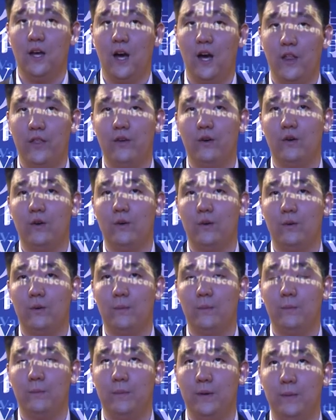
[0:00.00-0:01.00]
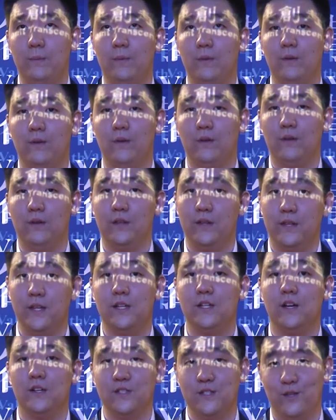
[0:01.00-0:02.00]
other people, the
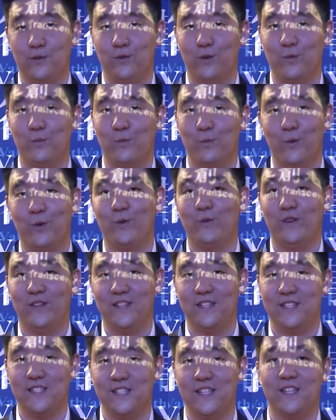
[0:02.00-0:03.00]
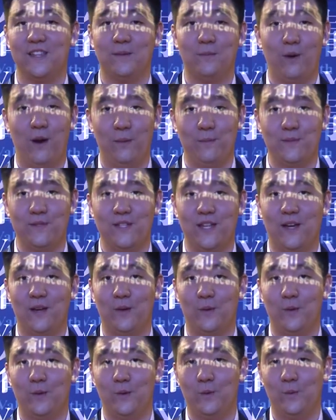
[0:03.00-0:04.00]
adults in the room, weren't really seeing the problems that
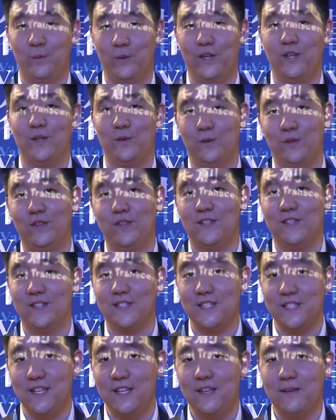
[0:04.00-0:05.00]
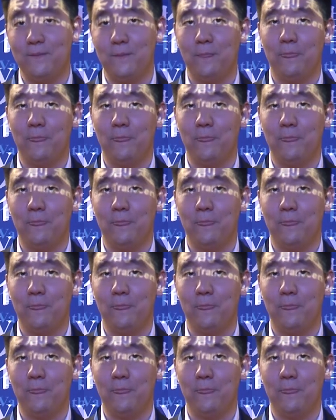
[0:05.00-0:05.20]
we youth see.